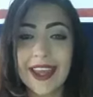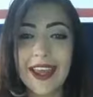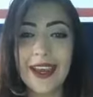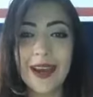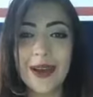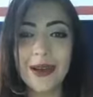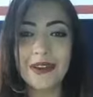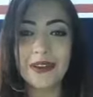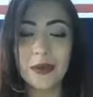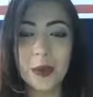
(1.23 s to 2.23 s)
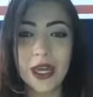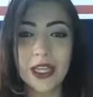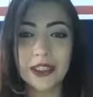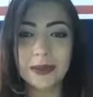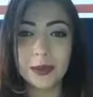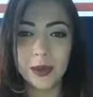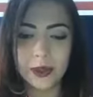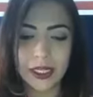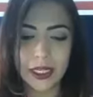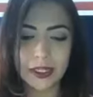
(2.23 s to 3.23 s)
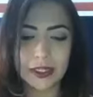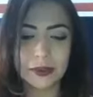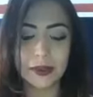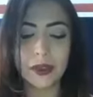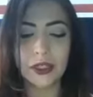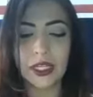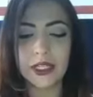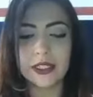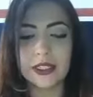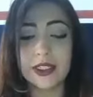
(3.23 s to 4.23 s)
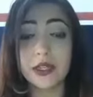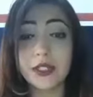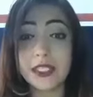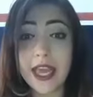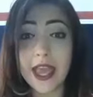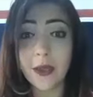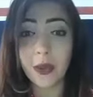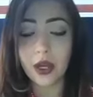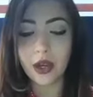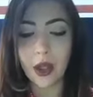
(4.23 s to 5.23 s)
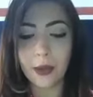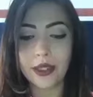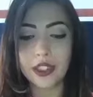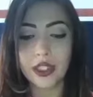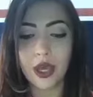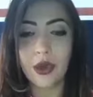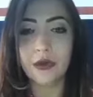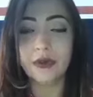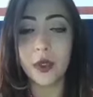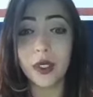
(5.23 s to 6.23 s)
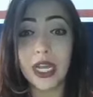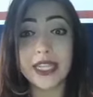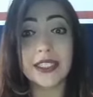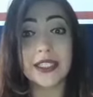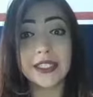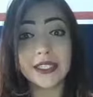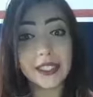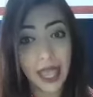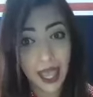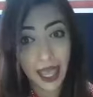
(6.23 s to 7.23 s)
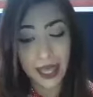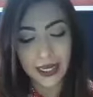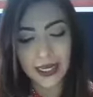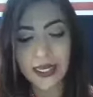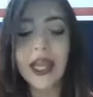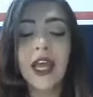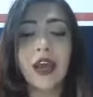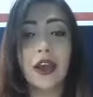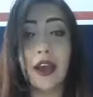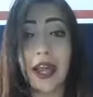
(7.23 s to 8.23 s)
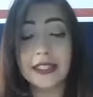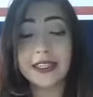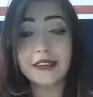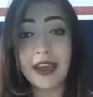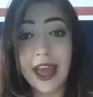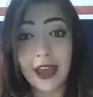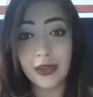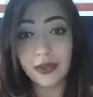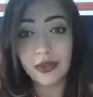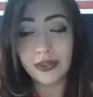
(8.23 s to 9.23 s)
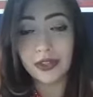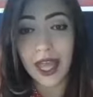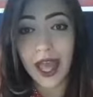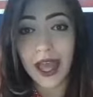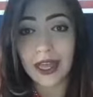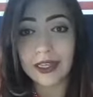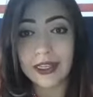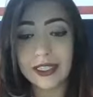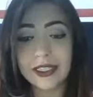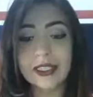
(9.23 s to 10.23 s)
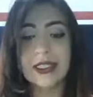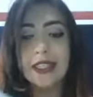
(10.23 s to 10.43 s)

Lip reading: Hello everyone, good morning. So today we're going to go for lesson 10, collective nouns, and this is